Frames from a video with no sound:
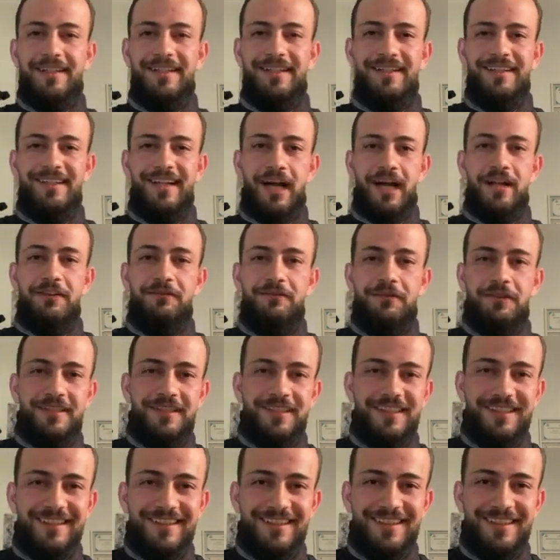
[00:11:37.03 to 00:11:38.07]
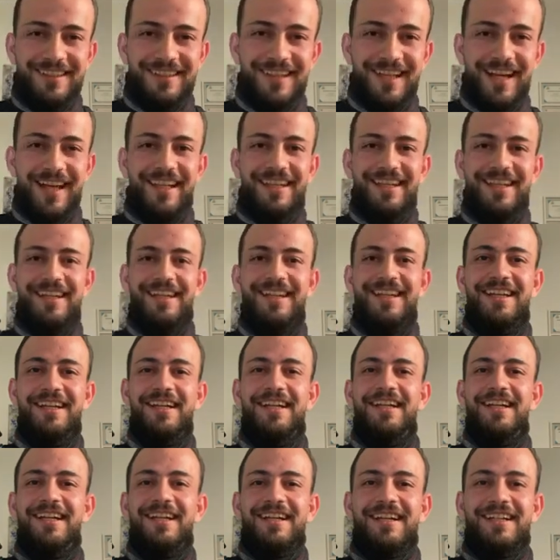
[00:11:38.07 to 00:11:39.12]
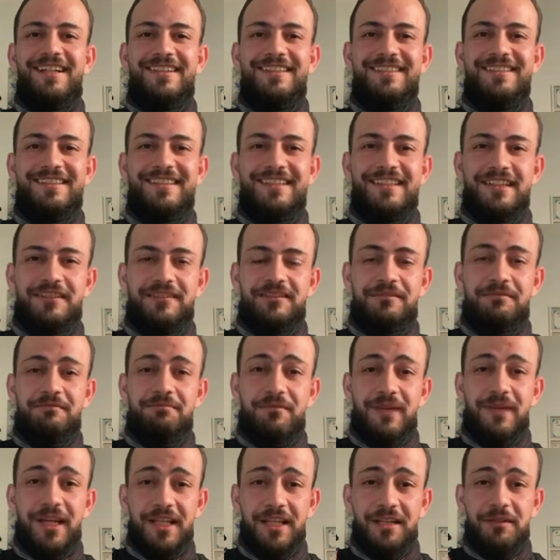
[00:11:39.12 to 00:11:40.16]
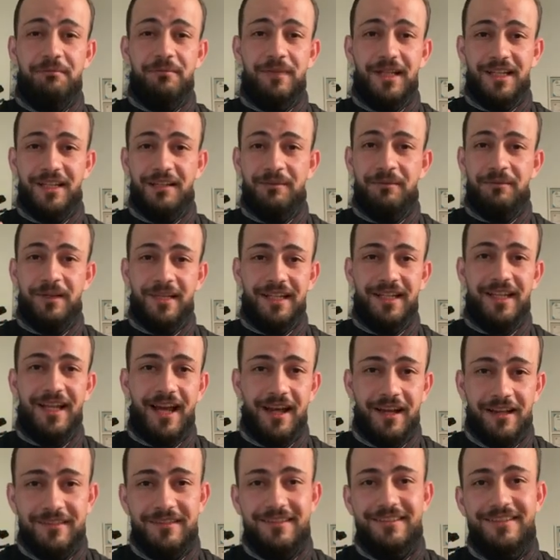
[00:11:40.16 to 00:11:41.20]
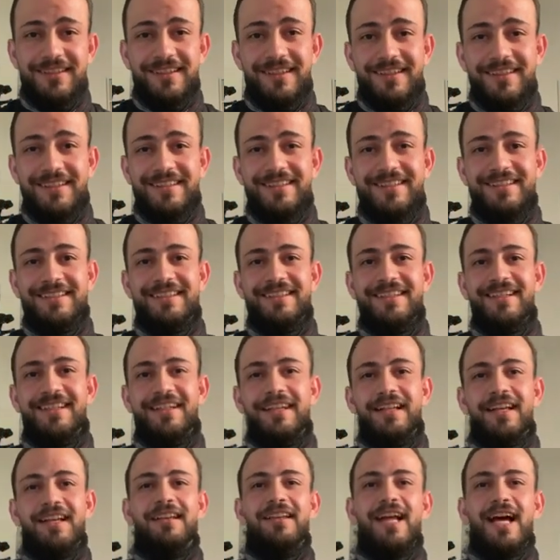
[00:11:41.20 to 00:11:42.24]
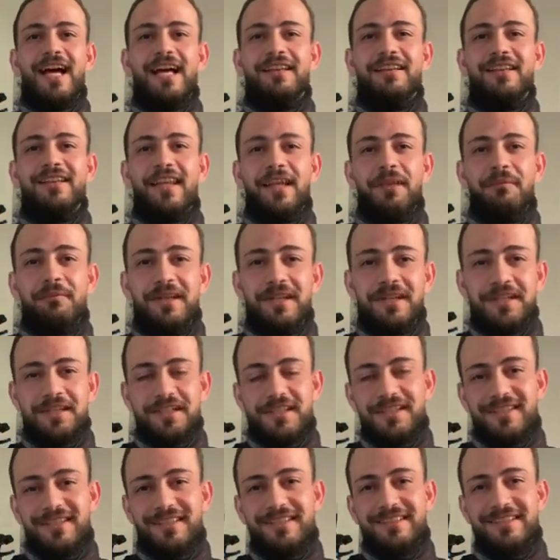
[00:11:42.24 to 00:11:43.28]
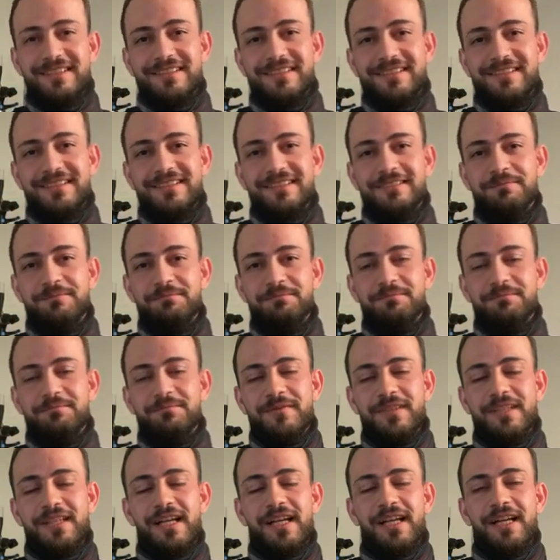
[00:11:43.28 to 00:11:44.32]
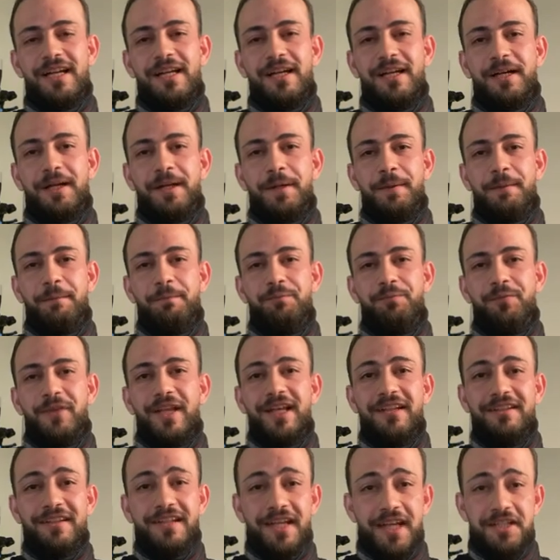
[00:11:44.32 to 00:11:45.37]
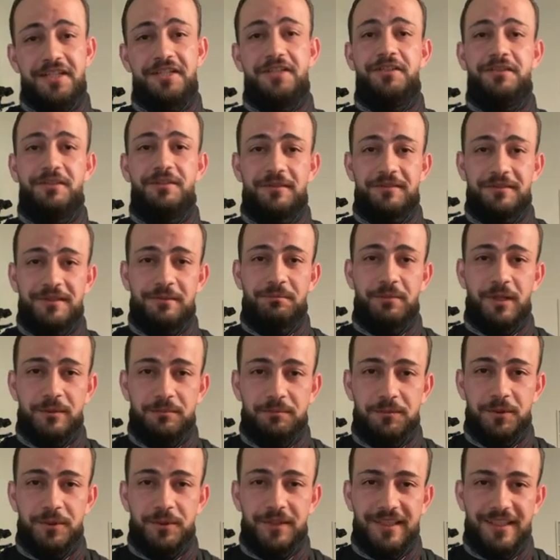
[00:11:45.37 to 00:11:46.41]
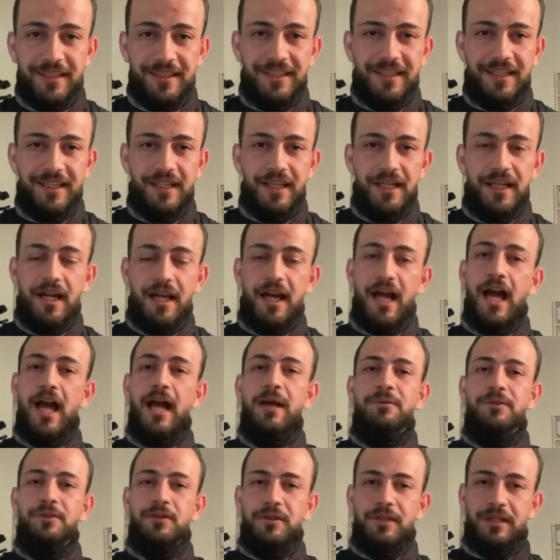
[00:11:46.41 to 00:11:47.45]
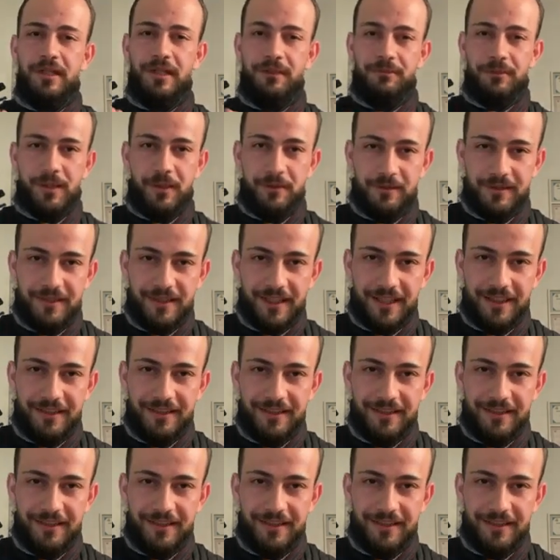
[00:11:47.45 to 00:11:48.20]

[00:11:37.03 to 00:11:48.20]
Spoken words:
unfortunately, I received many answers that they mentioned the indications of the Pulpotec. I'm sorry about that.